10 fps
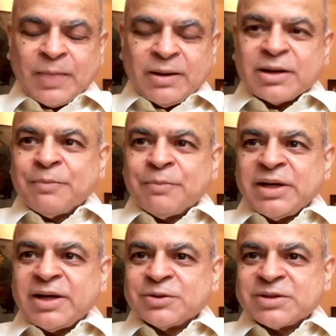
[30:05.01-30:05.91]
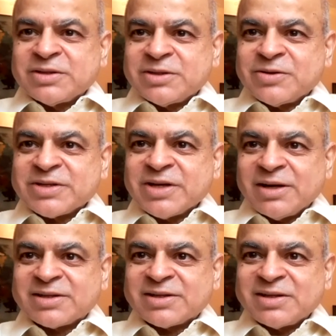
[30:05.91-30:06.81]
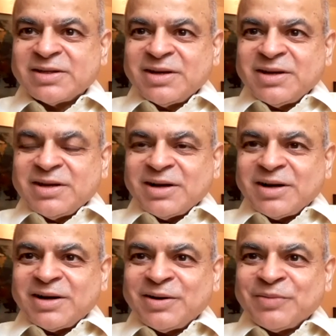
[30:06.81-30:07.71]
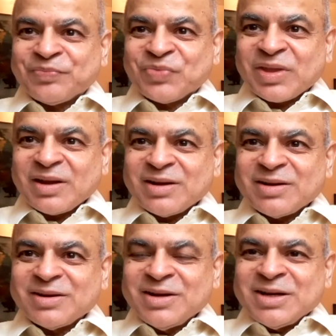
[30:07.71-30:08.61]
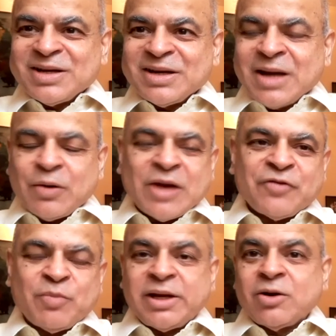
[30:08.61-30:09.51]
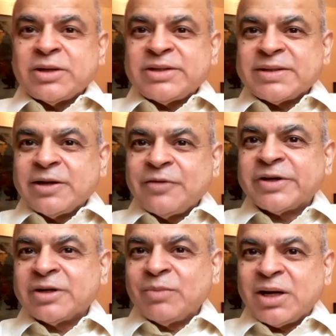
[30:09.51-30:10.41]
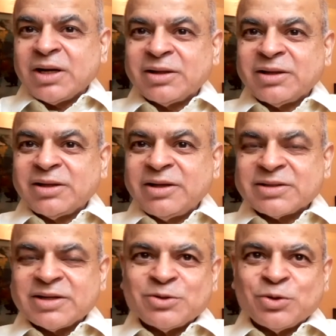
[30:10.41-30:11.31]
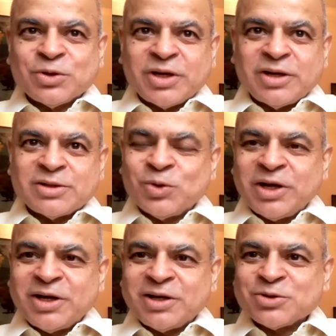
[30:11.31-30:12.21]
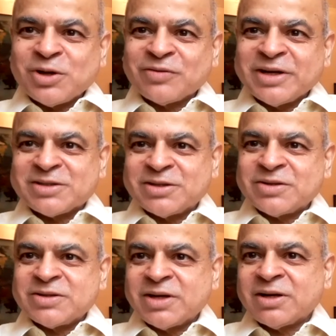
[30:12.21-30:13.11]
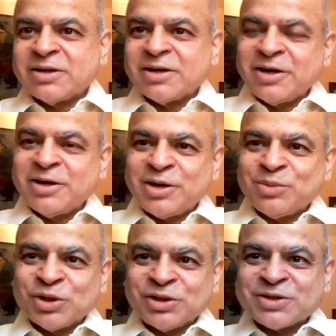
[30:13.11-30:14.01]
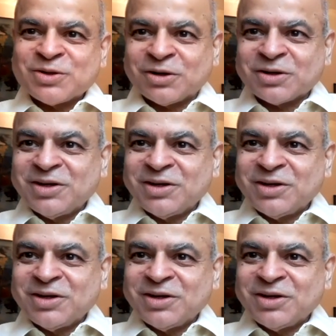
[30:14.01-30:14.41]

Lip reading: A company announces its results. Now everybody, not just the efficient market theory, says, okay, it's too late. I should have guessed this result earlier and bought the stock.